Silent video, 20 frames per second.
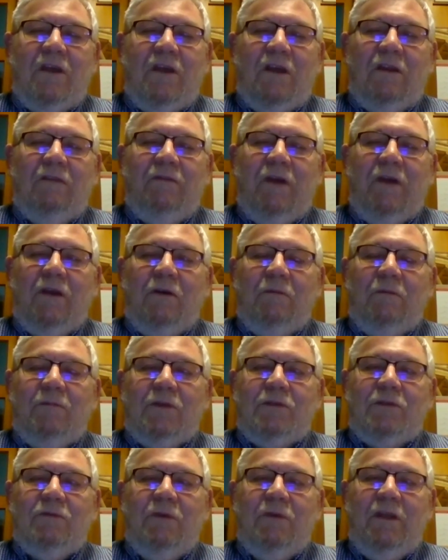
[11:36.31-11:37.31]
the elevator
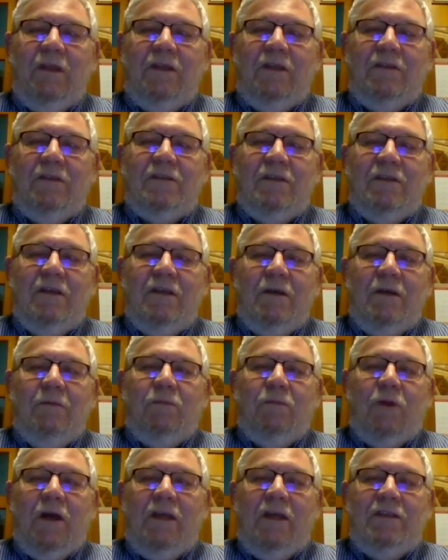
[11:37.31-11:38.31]
between his
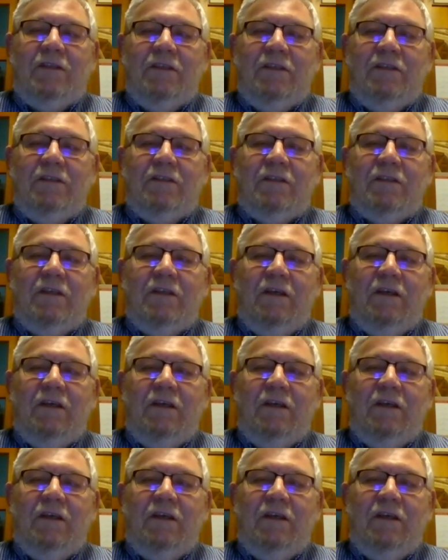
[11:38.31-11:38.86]
prices